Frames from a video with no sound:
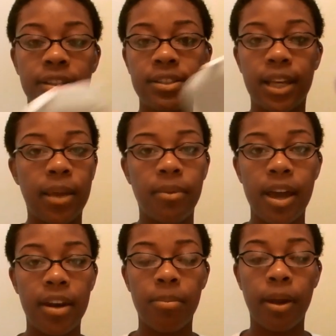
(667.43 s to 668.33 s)
the same
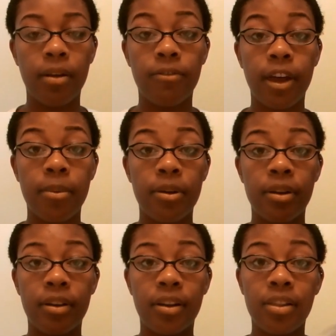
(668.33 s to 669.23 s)
kind of
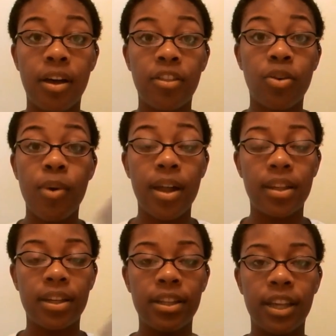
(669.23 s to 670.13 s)
microfiber cloth
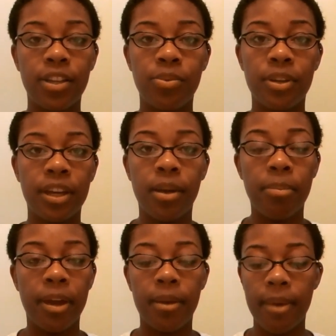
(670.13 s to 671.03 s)
quality that you would get at
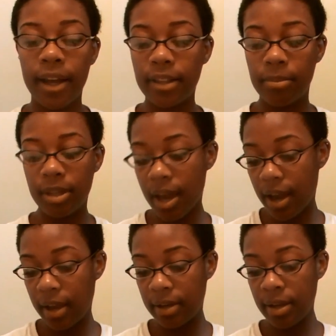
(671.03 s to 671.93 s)
Bed Bath &
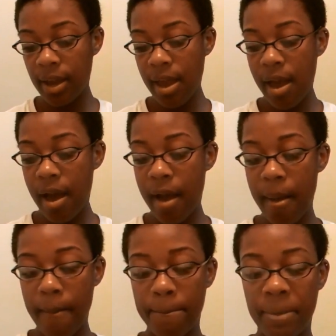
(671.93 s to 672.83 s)
Beyond,
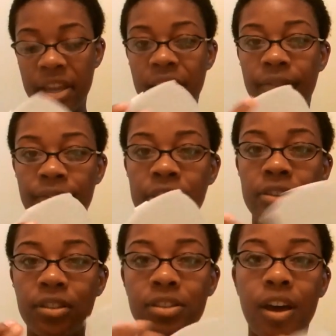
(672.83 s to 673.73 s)
but it
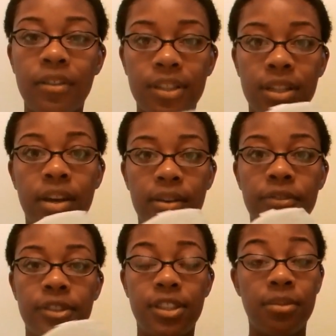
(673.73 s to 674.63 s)
feels soft
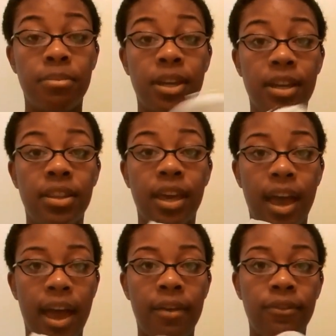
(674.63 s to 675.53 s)
enough to me
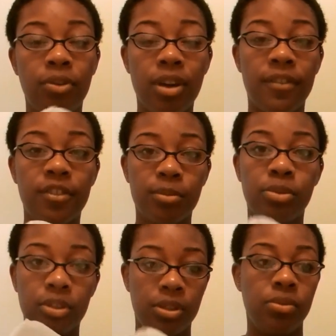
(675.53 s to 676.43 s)
that I feel
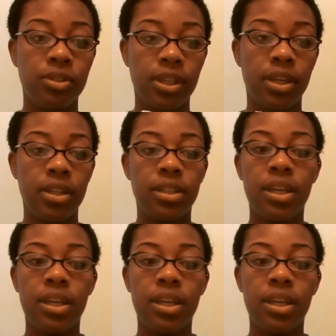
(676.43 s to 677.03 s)
comfortable using it.